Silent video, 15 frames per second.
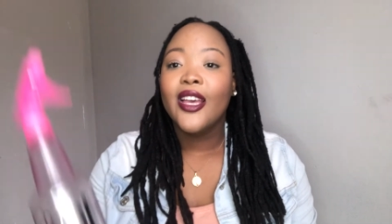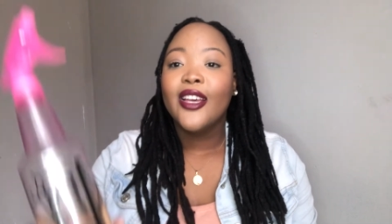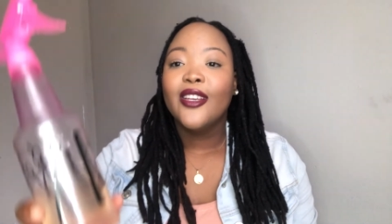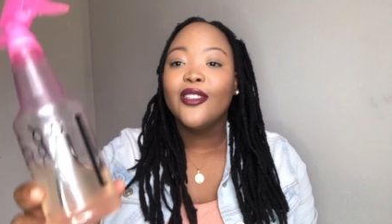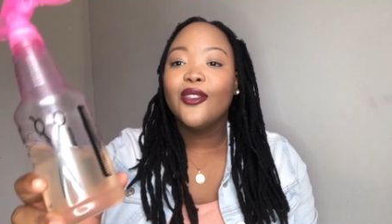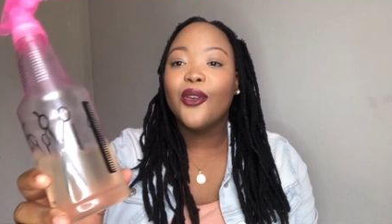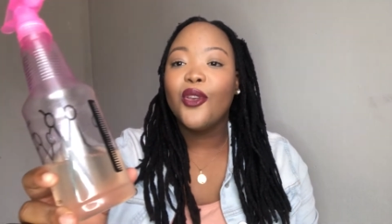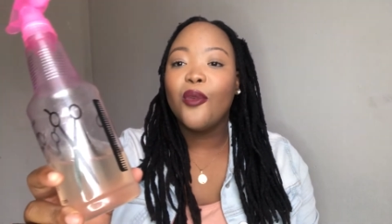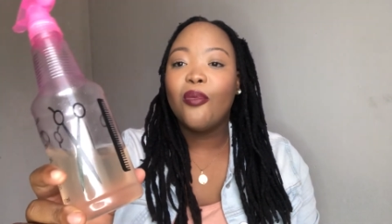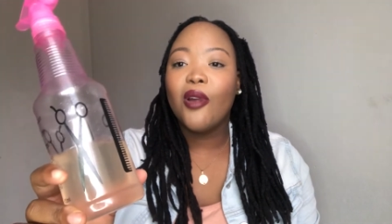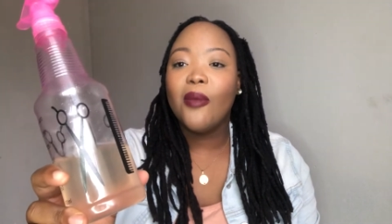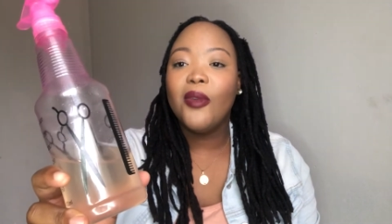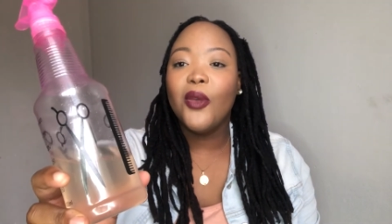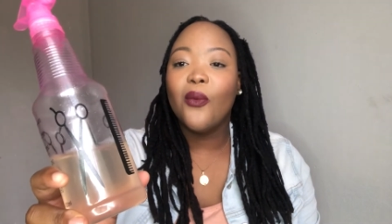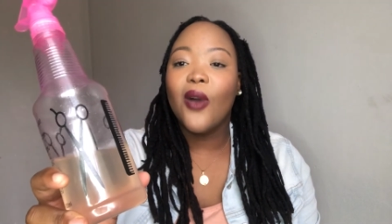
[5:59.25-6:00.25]
So you're
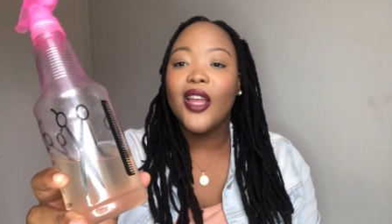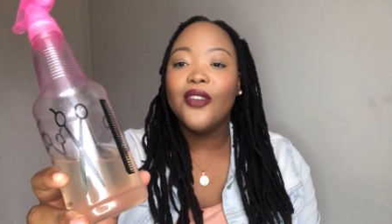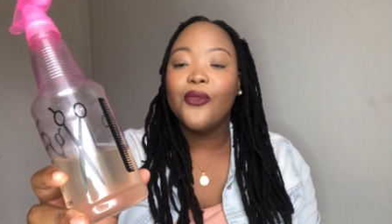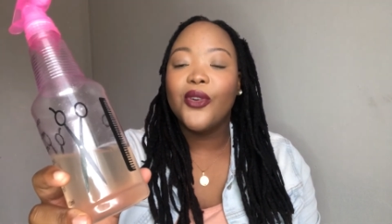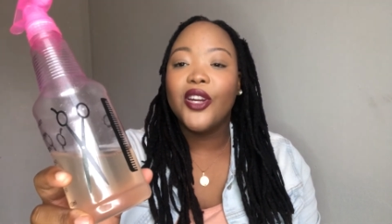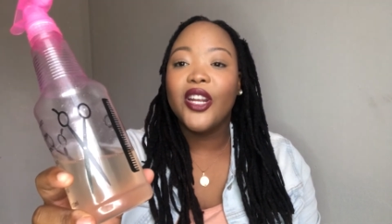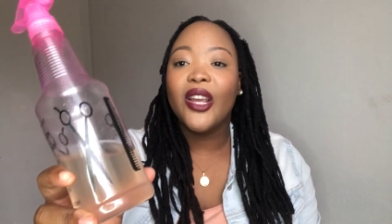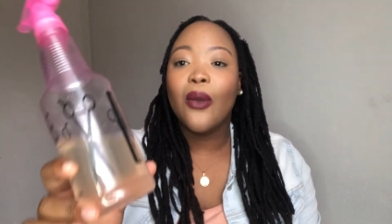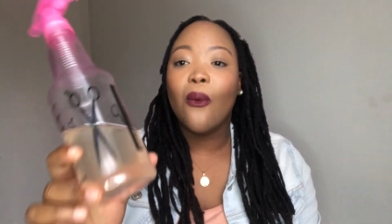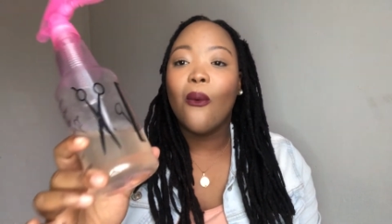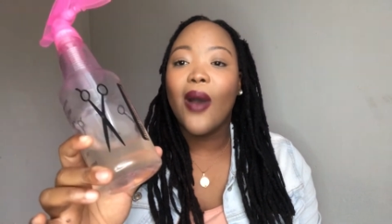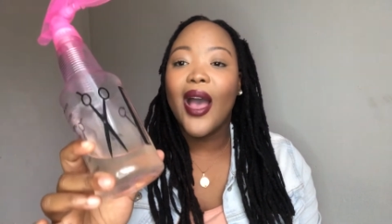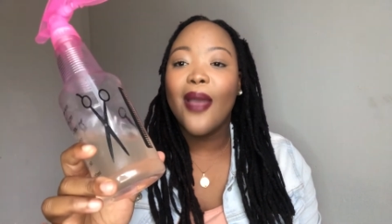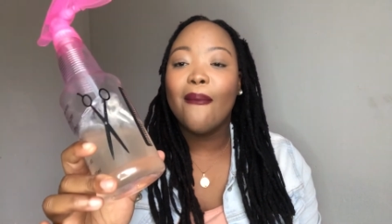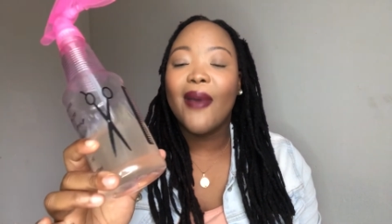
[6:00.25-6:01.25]
probably wondering
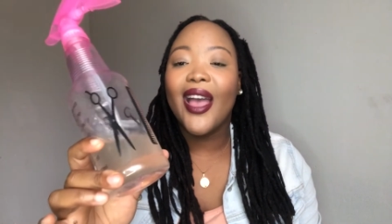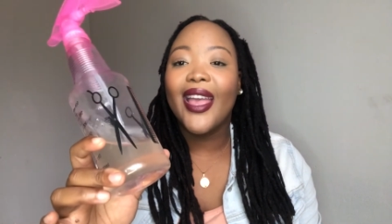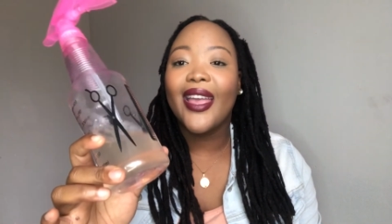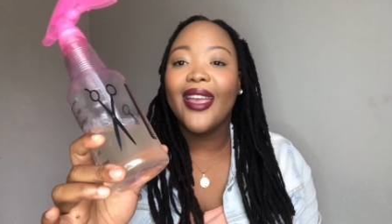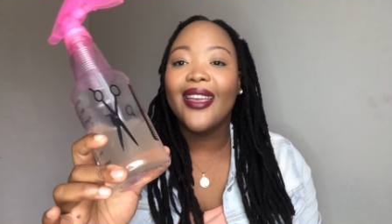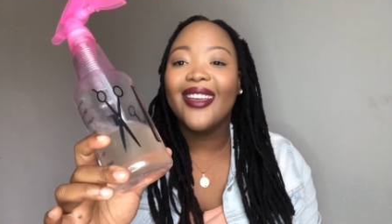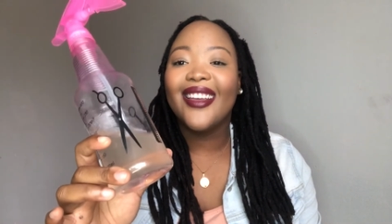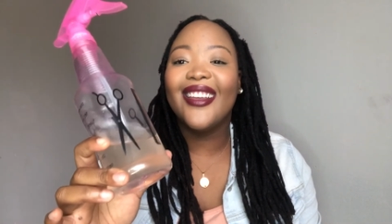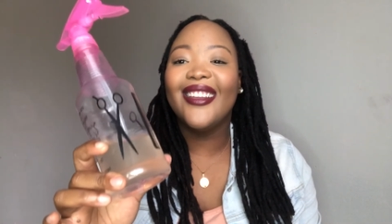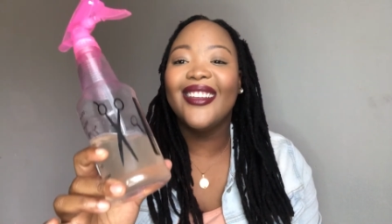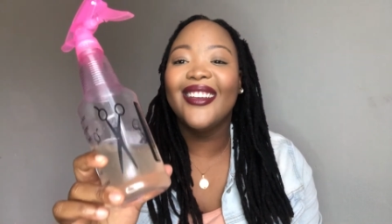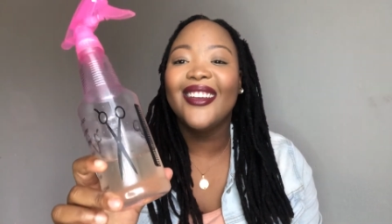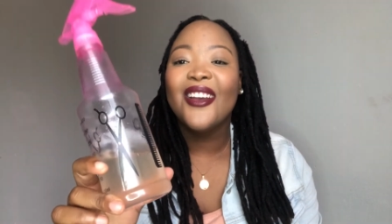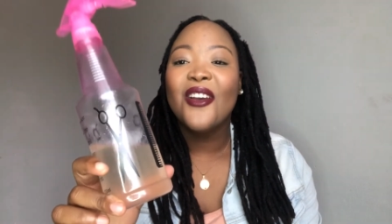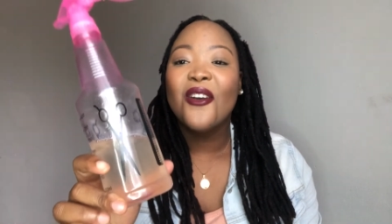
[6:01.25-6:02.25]
why my
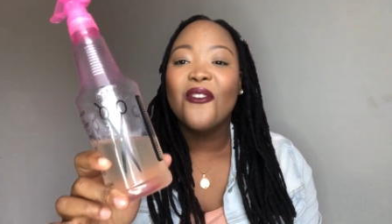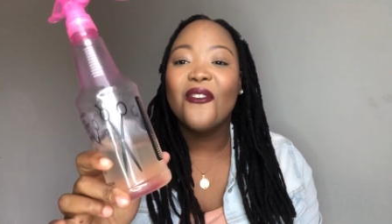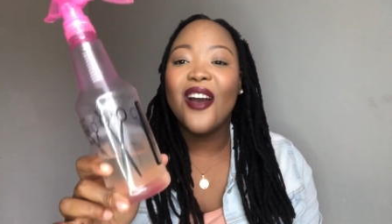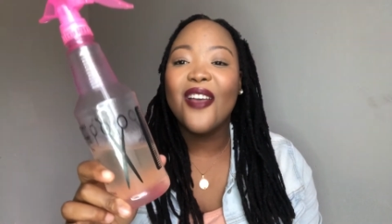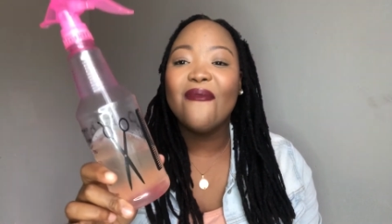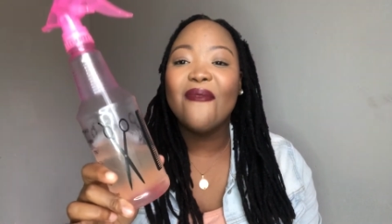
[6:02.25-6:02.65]
why